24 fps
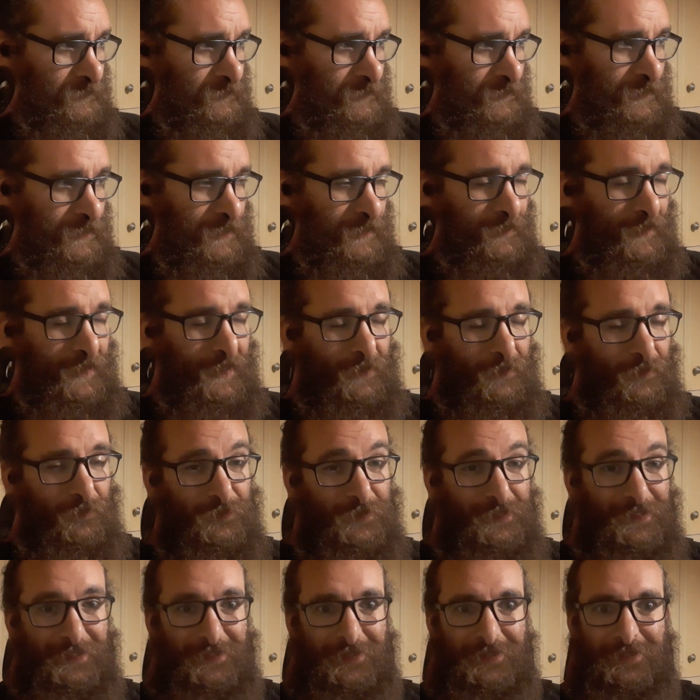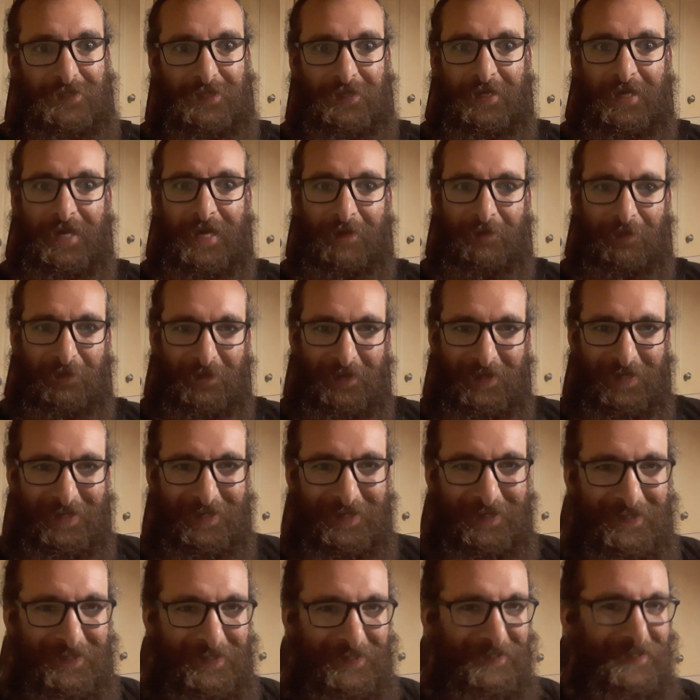yeah, that obviously just didn't happen.
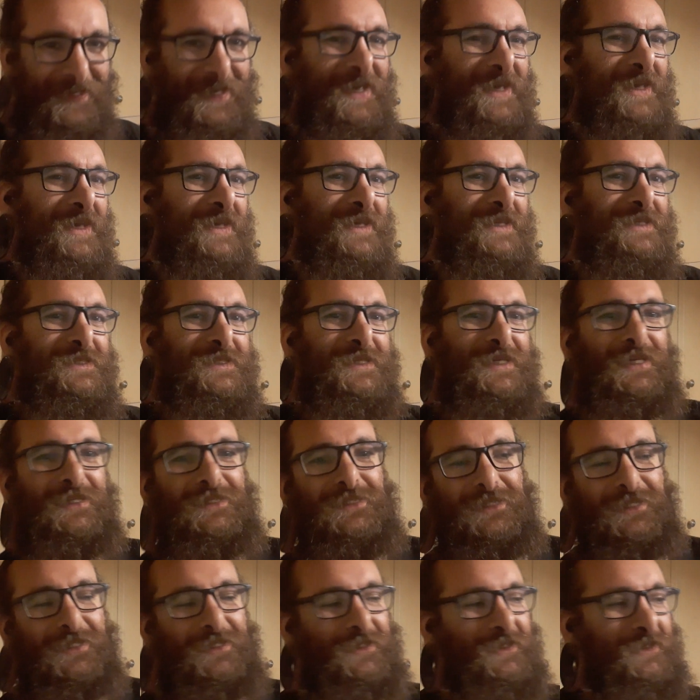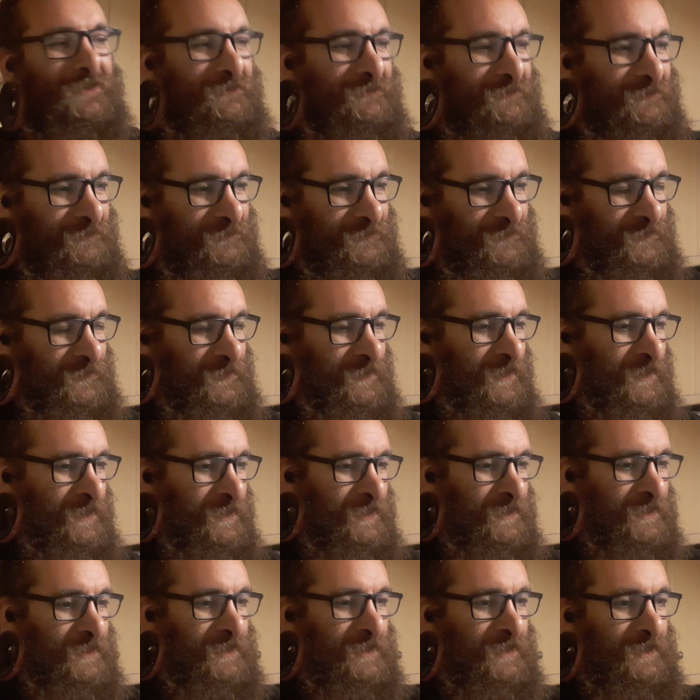It's getting
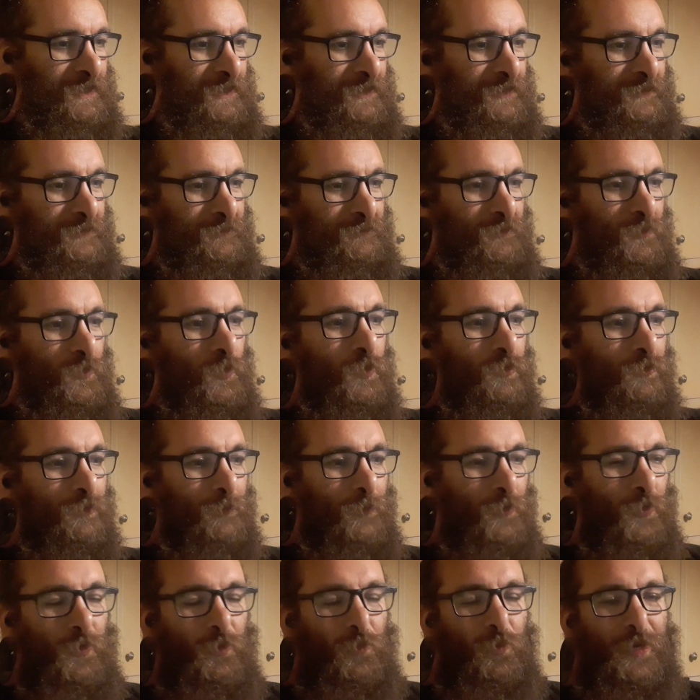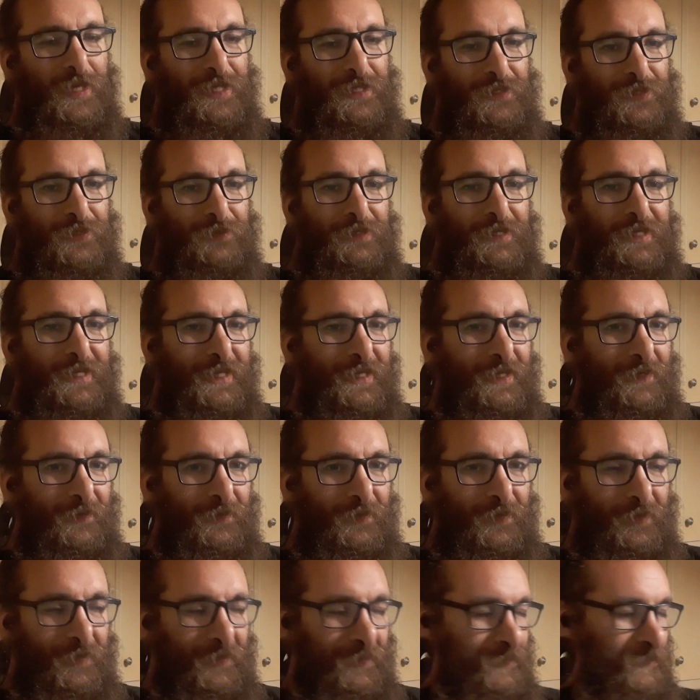more and more wintry now.
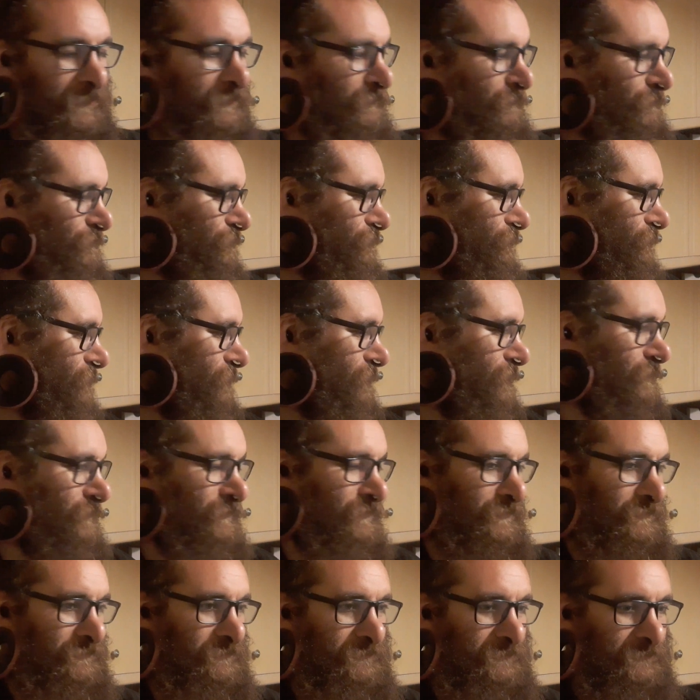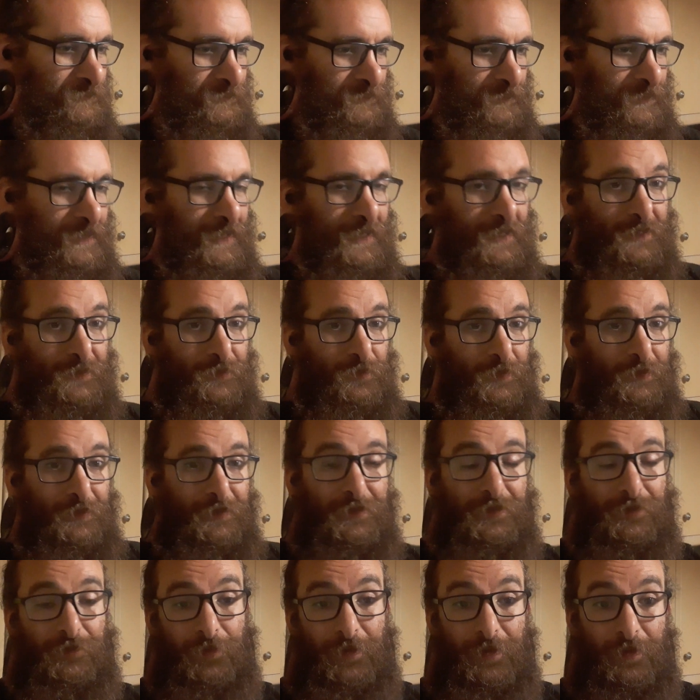
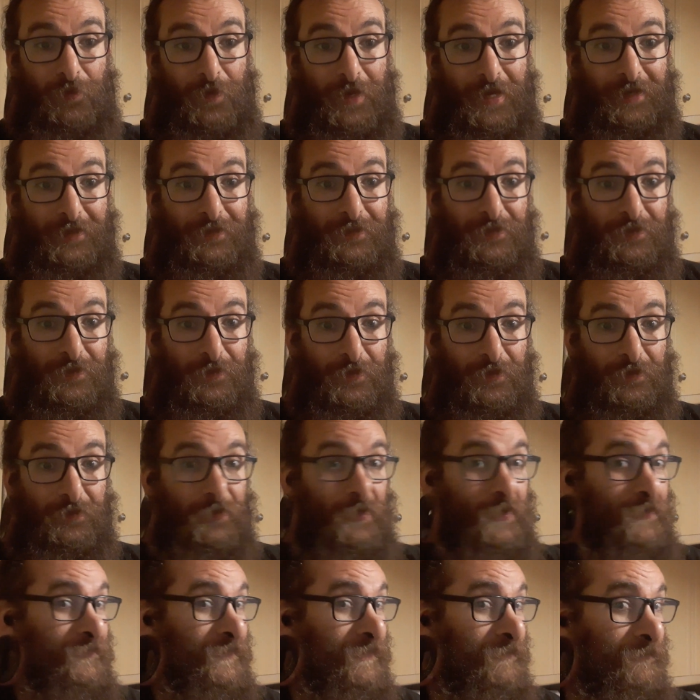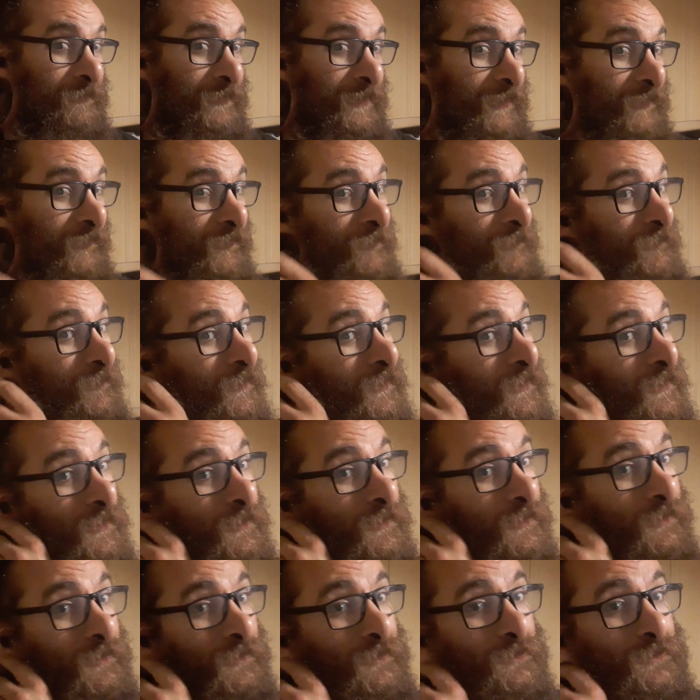We're well into November now.
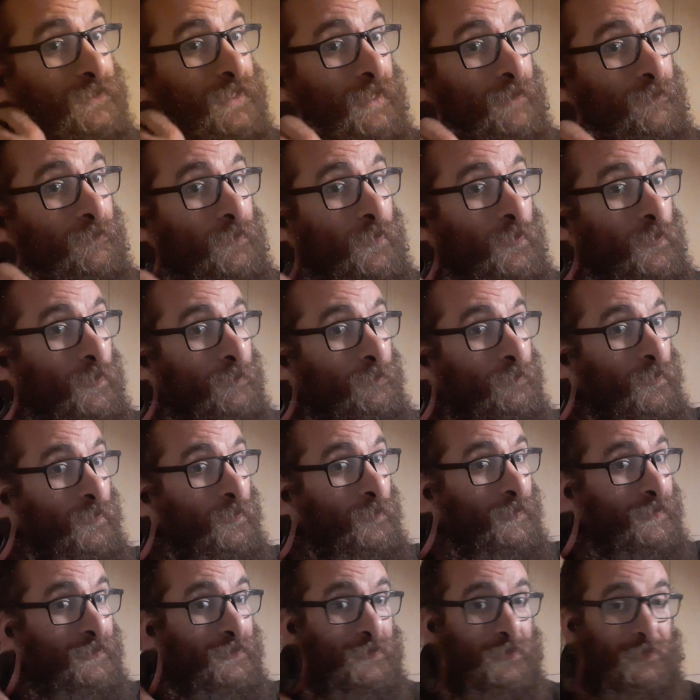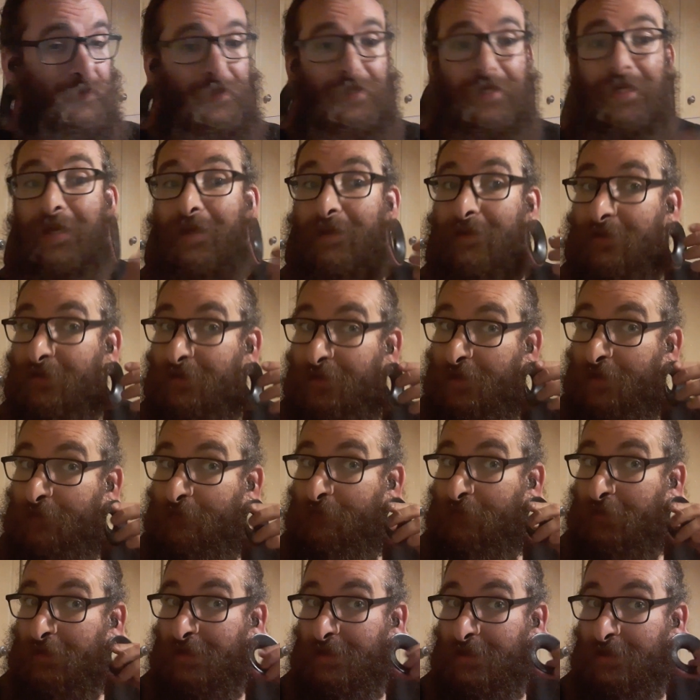It's getting more and more wintry,
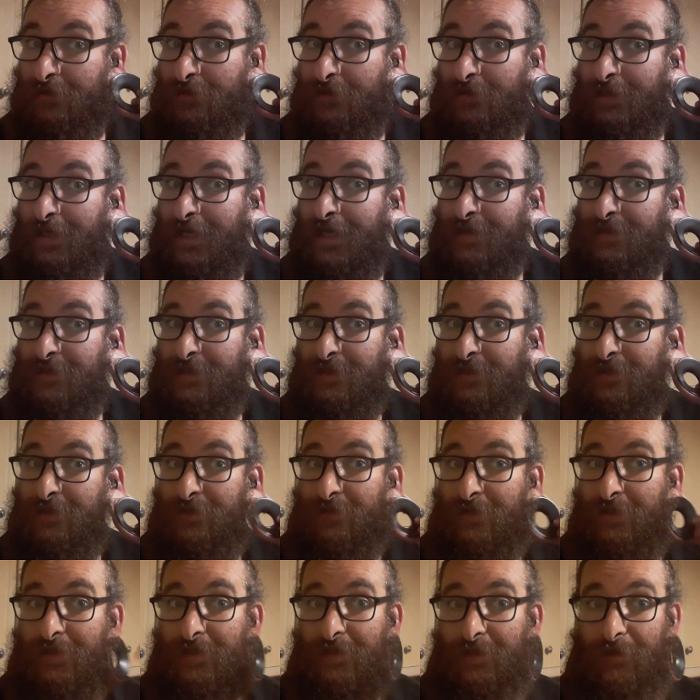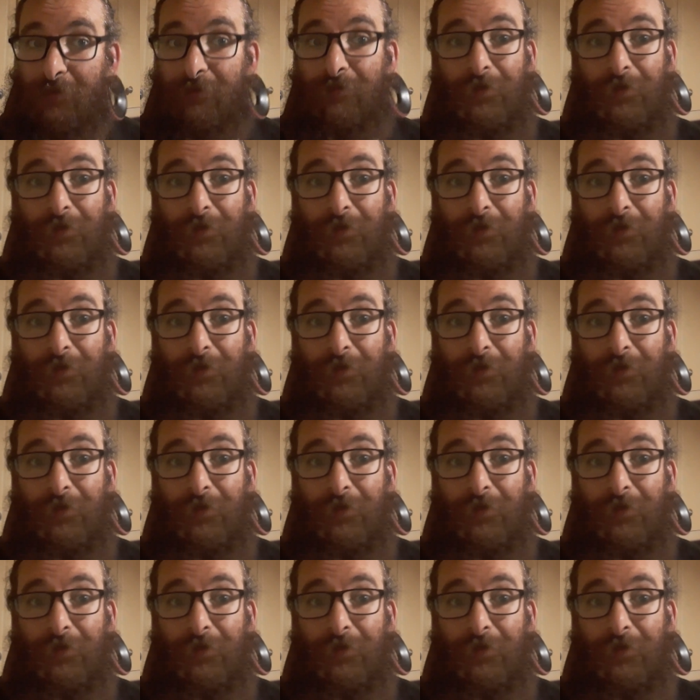and being in the gas industry,